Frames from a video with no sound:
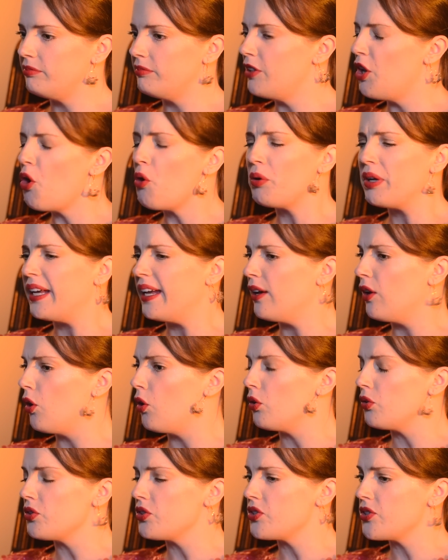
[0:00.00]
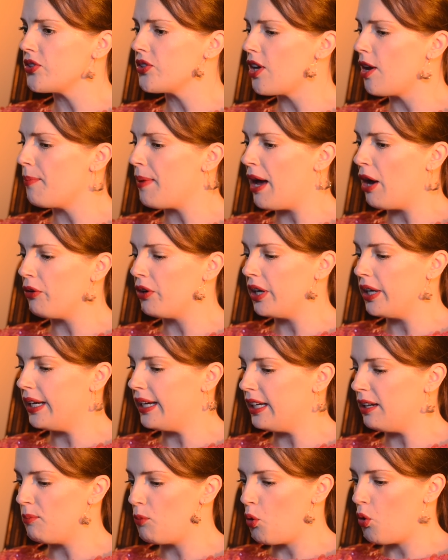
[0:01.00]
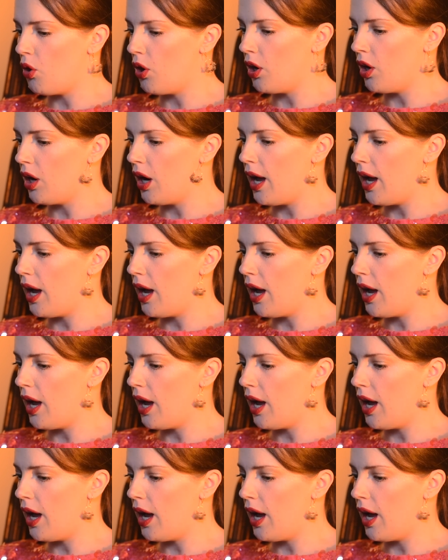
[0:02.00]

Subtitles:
no guilt about it anymore.